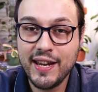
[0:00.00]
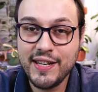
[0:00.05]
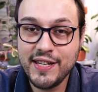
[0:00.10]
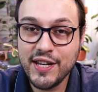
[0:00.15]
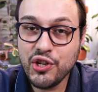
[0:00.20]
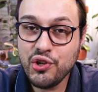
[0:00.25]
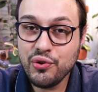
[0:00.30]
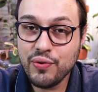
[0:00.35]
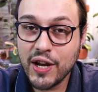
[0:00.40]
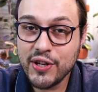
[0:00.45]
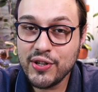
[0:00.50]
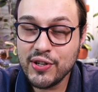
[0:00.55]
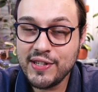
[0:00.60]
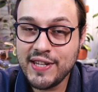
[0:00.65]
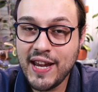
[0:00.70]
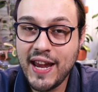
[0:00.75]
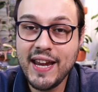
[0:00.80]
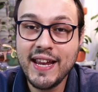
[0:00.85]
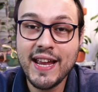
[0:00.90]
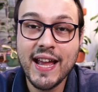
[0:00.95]
I did try to
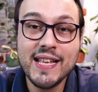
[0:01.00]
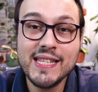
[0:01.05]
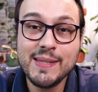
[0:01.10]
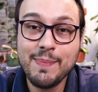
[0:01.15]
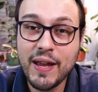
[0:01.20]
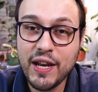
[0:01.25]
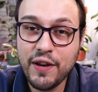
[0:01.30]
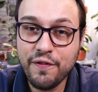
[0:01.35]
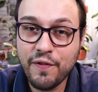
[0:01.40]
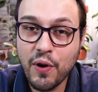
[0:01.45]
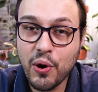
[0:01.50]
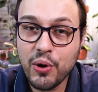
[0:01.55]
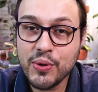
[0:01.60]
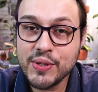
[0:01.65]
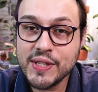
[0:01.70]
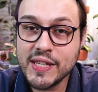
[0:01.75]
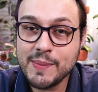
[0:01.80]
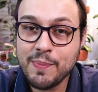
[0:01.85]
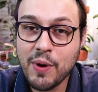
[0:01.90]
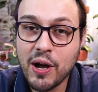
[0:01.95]
take as many
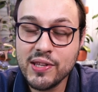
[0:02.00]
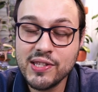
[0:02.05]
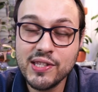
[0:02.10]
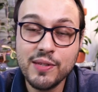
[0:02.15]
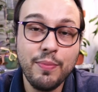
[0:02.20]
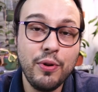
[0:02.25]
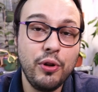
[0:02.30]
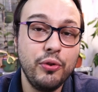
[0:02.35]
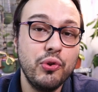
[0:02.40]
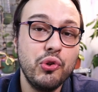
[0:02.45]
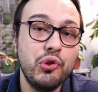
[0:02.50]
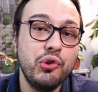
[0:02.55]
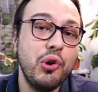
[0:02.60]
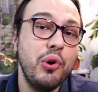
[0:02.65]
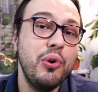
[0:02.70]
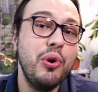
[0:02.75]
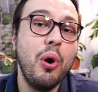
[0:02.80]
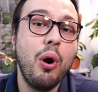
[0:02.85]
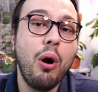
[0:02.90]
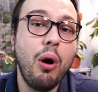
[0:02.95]
photos as possible to show
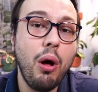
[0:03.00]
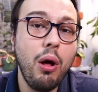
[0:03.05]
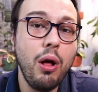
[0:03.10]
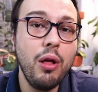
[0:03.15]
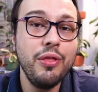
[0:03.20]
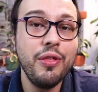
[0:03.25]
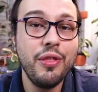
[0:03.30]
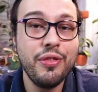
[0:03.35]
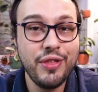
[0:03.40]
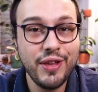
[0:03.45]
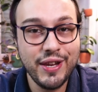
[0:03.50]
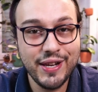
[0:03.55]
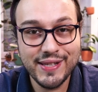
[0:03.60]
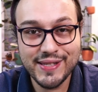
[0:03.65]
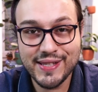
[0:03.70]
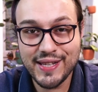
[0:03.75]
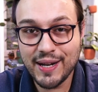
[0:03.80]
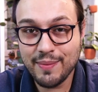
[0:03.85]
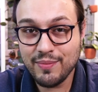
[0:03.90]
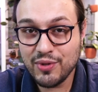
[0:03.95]
you all the things
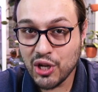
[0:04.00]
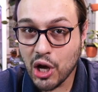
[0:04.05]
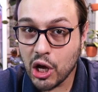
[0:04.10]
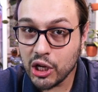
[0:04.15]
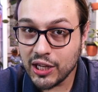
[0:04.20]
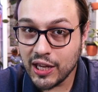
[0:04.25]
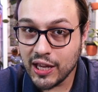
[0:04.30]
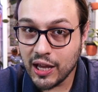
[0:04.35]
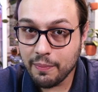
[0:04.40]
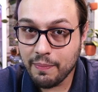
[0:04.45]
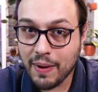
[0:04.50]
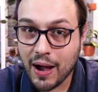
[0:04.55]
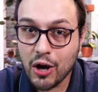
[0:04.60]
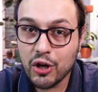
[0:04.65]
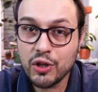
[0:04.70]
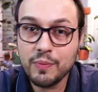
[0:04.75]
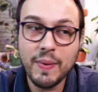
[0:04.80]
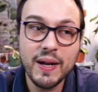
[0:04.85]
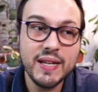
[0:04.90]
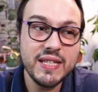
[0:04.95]
that I'm talking
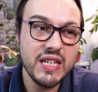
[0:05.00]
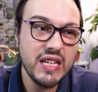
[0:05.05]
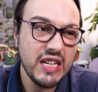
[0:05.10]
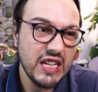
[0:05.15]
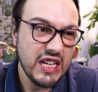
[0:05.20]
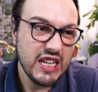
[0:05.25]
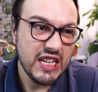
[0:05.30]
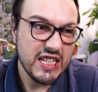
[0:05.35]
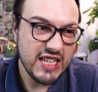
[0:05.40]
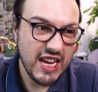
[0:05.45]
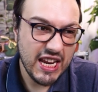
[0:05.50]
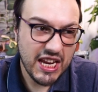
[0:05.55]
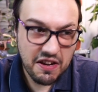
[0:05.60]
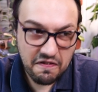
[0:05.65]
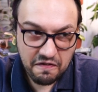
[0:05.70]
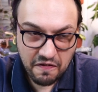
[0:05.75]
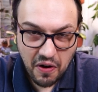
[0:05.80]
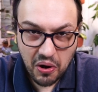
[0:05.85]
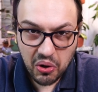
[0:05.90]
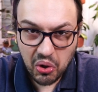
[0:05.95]
about, but Taking
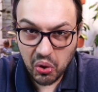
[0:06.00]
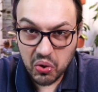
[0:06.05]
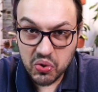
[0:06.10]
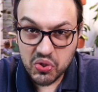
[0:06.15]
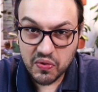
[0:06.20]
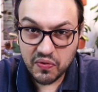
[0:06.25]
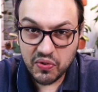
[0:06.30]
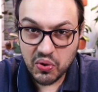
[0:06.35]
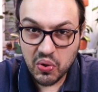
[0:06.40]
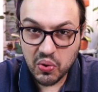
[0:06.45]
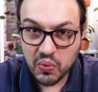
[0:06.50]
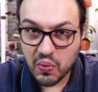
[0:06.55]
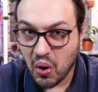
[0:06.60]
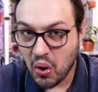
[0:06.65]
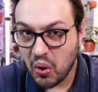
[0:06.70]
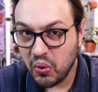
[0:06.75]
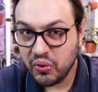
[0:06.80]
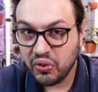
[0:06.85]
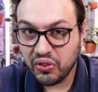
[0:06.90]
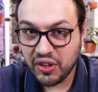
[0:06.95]
photos of new
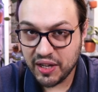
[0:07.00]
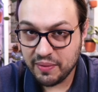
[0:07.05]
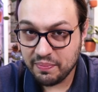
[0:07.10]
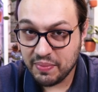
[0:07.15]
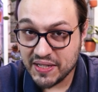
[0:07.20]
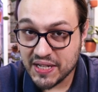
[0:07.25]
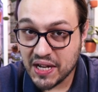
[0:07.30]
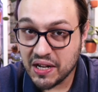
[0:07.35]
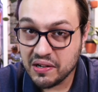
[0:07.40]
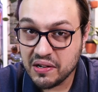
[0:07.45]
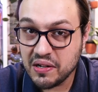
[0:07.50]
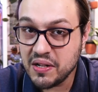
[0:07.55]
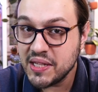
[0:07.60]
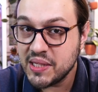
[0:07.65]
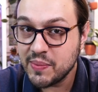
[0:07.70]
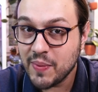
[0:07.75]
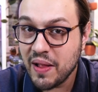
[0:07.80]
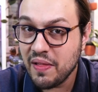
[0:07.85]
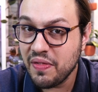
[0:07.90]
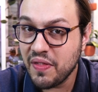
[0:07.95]
growth and
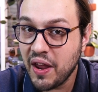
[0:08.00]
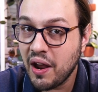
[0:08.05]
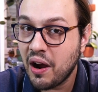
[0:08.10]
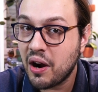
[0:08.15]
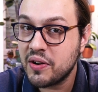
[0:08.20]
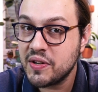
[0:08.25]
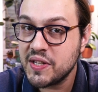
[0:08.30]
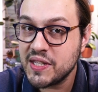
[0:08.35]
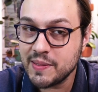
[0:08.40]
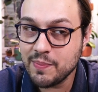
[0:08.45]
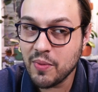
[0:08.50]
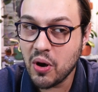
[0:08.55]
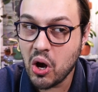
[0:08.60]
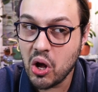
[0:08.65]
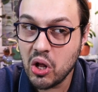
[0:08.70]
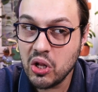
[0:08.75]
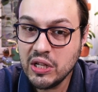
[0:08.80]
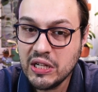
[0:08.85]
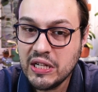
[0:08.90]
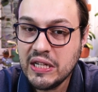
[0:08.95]
peduncles while they are
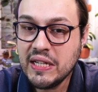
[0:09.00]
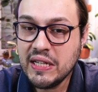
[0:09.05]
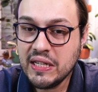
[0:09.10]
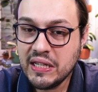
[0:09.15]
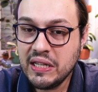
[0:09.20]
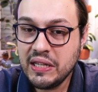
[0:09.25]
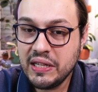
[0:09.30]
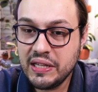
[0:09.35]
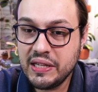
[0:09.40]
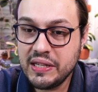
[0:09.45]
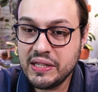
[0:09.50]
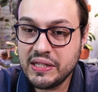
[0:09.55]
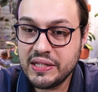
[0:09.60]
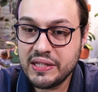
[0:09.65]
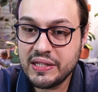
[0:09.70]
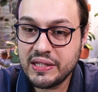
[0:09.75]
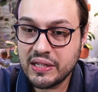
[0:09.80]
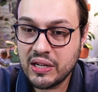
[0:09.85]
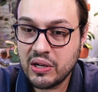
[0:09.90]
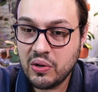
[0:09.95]
small
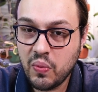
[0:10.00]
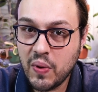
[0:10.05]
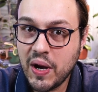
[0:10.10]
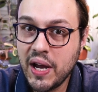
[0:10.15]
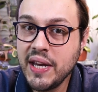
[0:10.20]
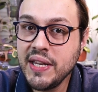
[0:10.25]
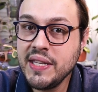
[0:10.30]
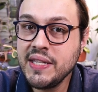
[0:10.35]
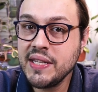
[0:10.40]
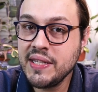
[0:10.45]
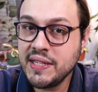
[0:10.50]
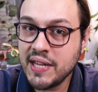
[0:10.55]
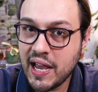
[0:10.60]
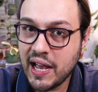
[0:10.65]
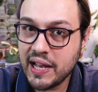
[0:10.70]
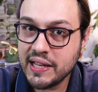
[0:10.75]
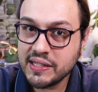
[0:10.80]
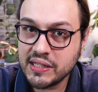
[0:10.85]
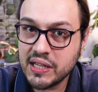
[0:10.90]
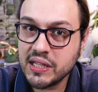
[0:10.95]
is quite a
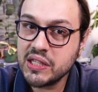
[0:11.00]
task.